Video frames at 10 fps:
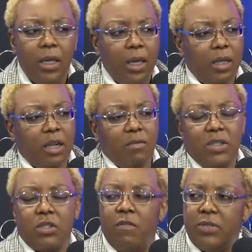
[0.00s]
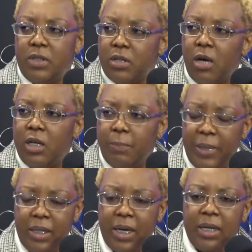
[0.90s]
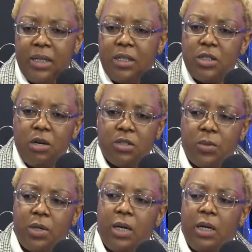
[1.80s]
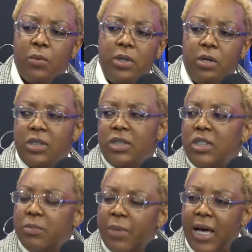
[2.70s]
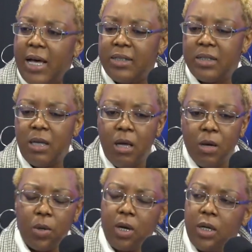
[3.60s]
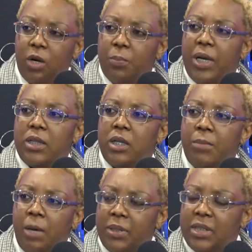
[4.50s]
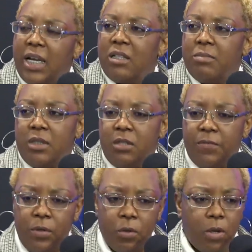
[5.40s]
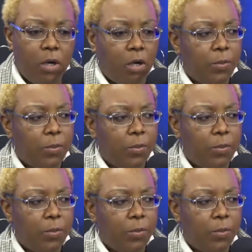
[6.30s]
And every service is going to be done at the church. We're going to, when your deceased pass, we're going to go pick them up and take them to the funeral home.